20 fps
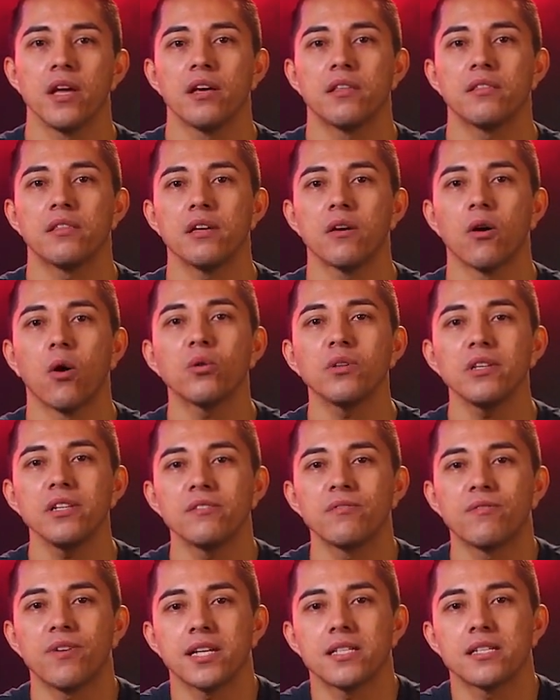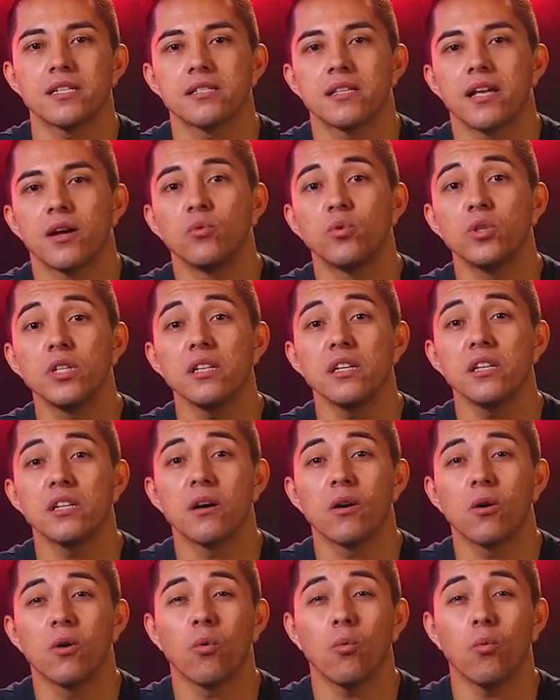The only devices that really
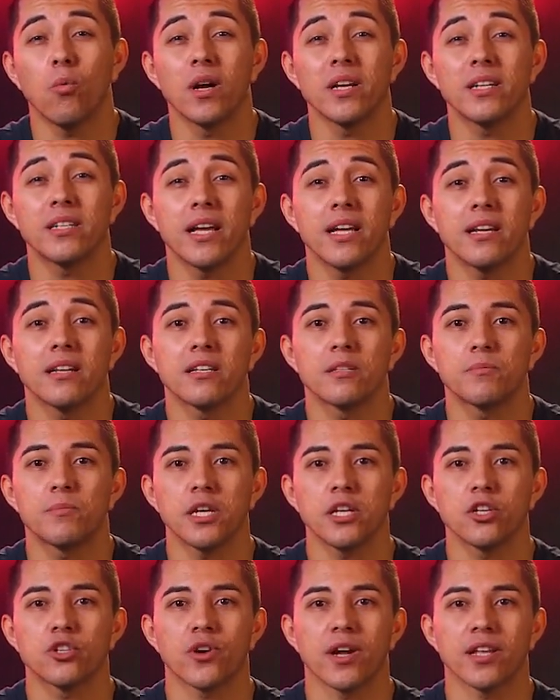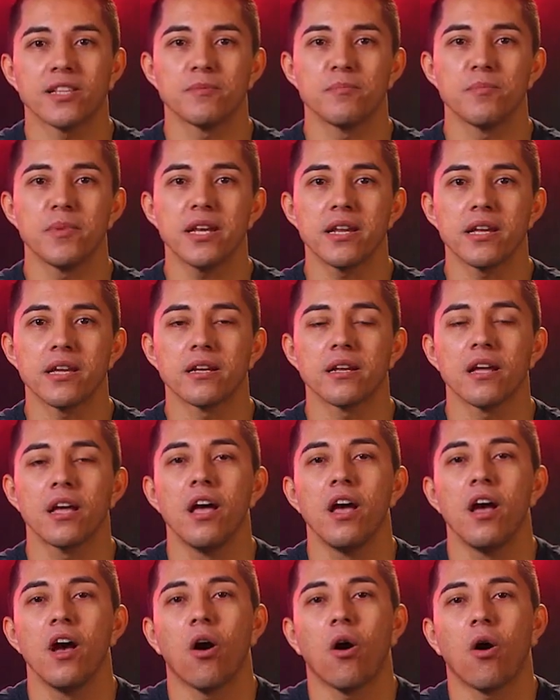know what data is being transmitted
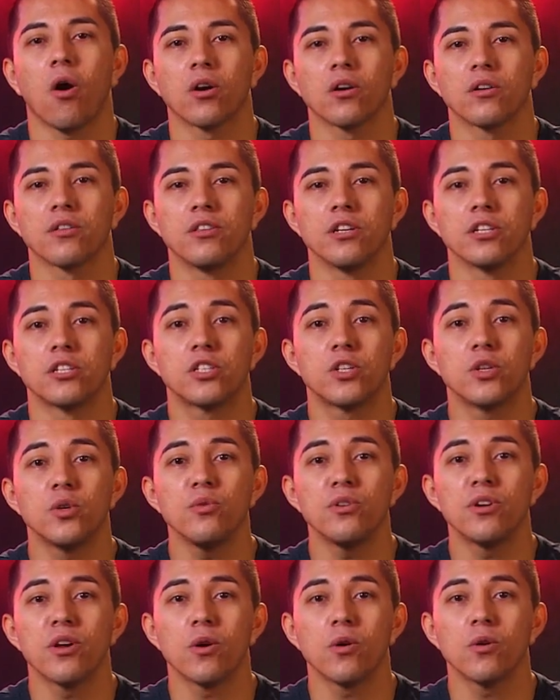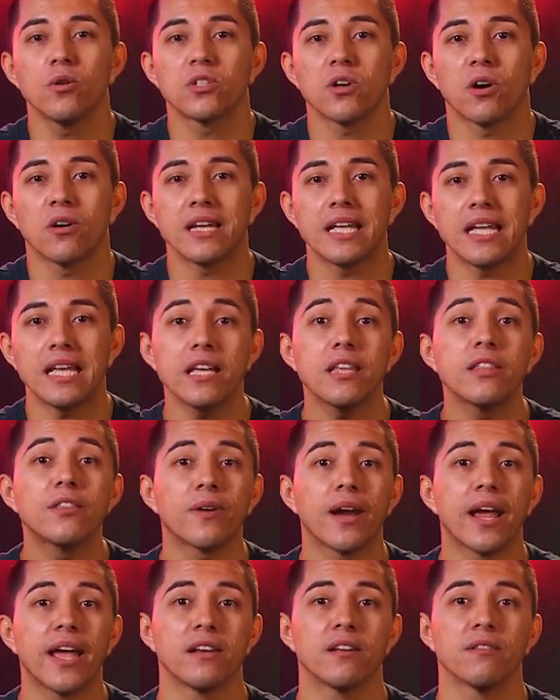are the two nodes on either
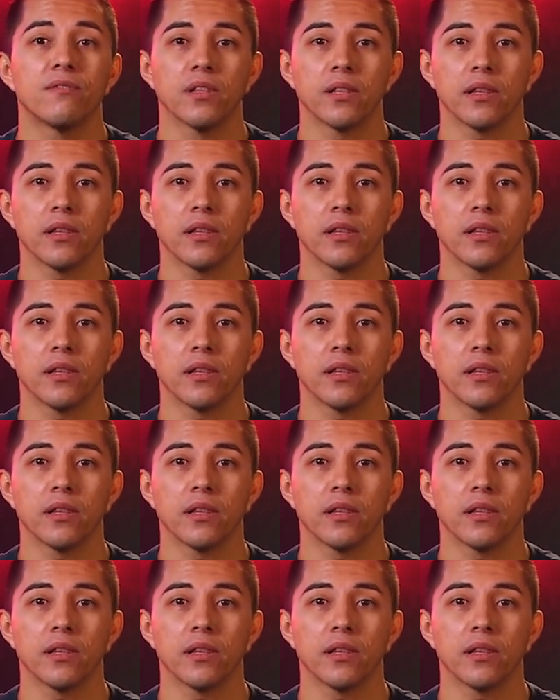end of the